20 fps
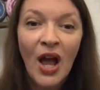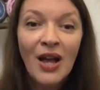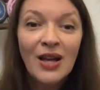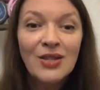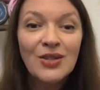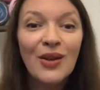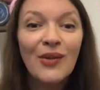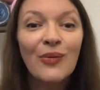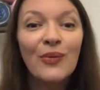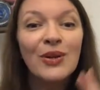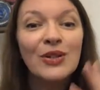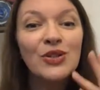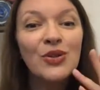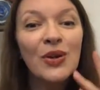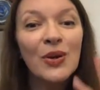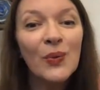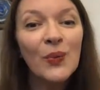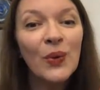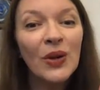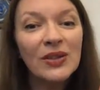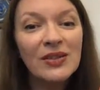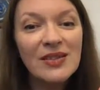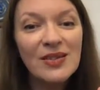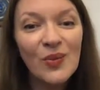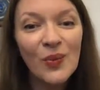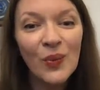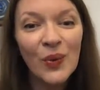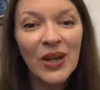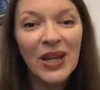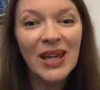So if we do it once a
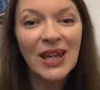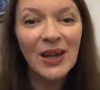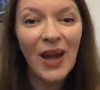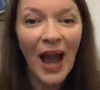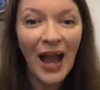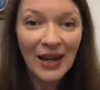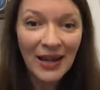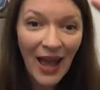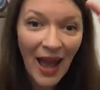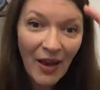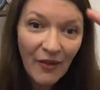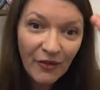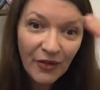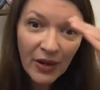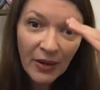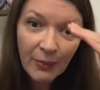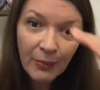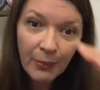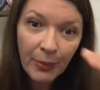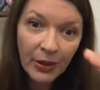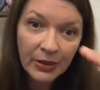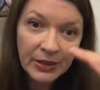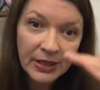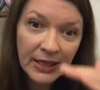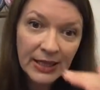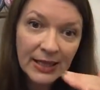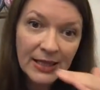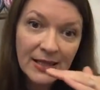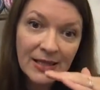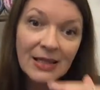week and everybody
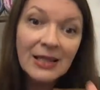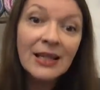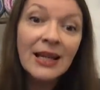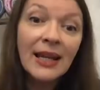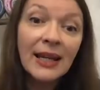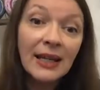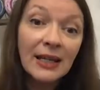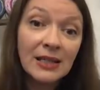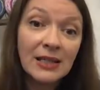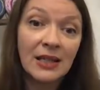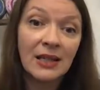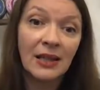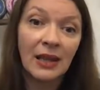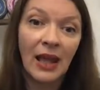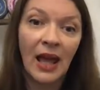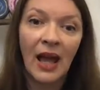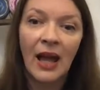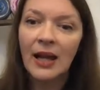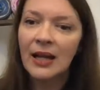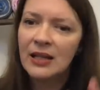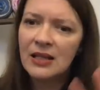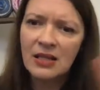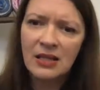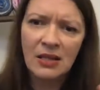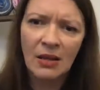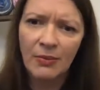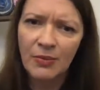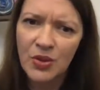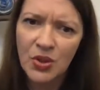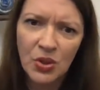is linked in there, it's
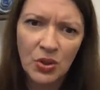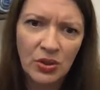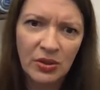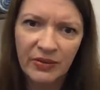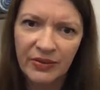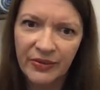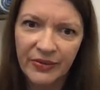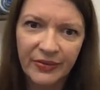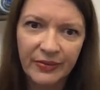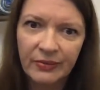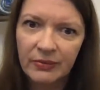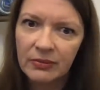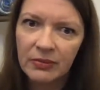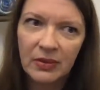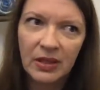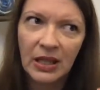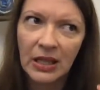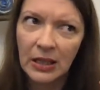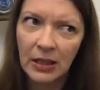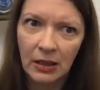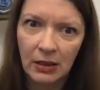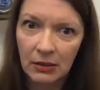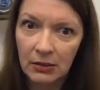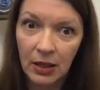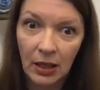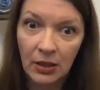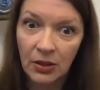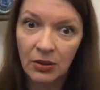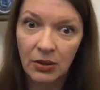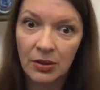some sort of thing
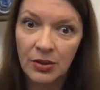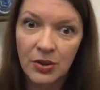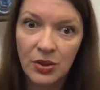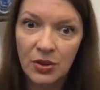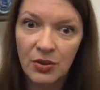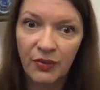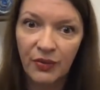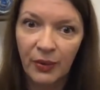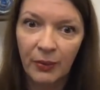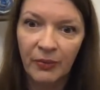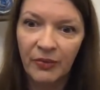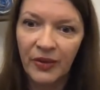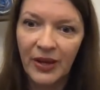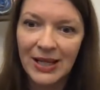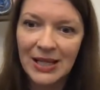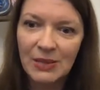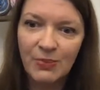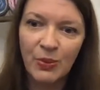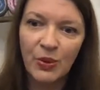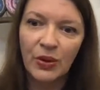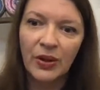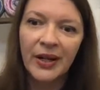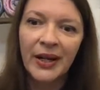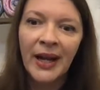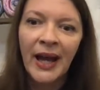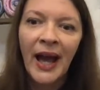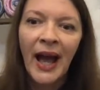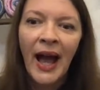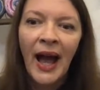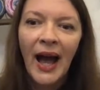that you can do from Facebook,
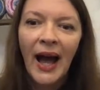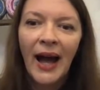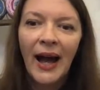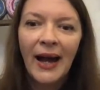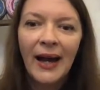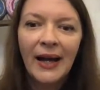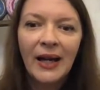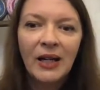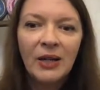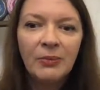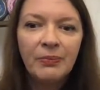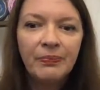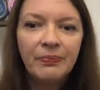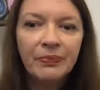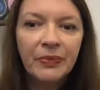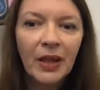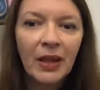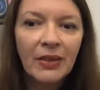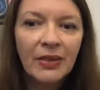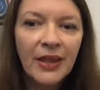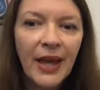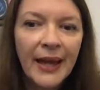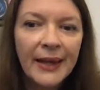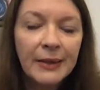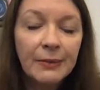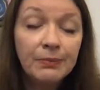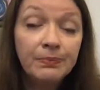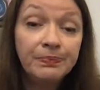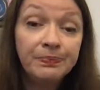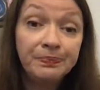then